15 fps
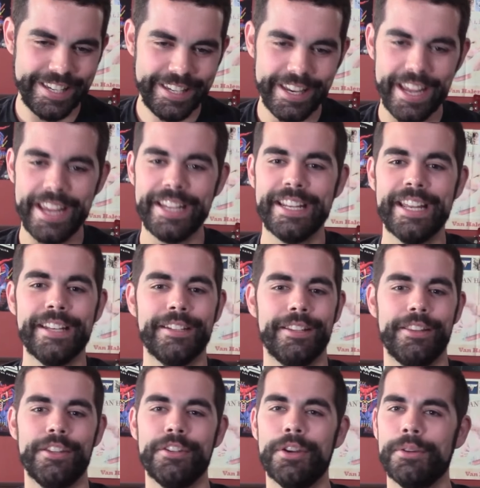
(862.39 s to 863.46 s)
dig into
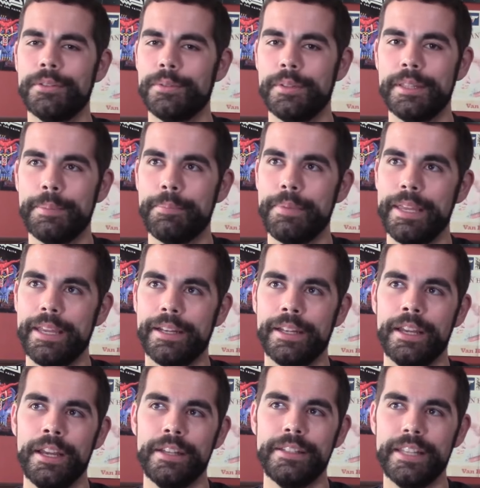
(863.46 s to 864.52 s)
the notes with the pick,